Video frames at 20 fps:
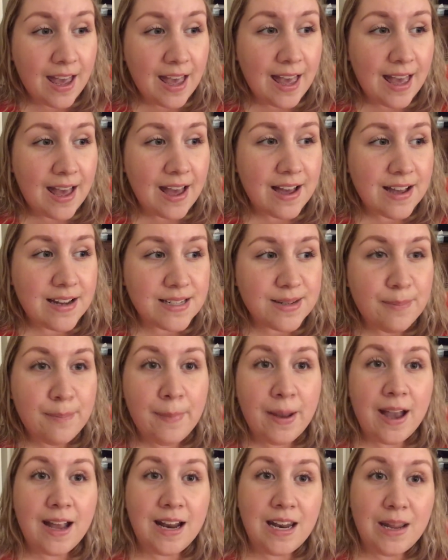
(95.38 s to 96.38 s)
And
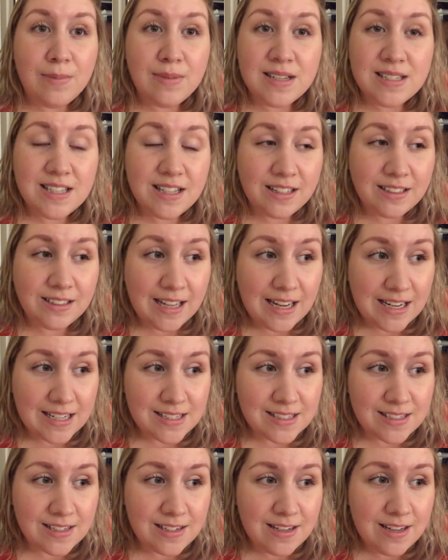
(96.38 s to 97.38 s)
my name is
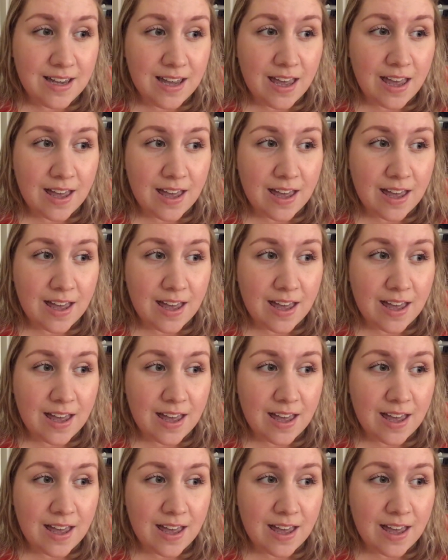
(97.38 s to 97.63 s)
Lacy,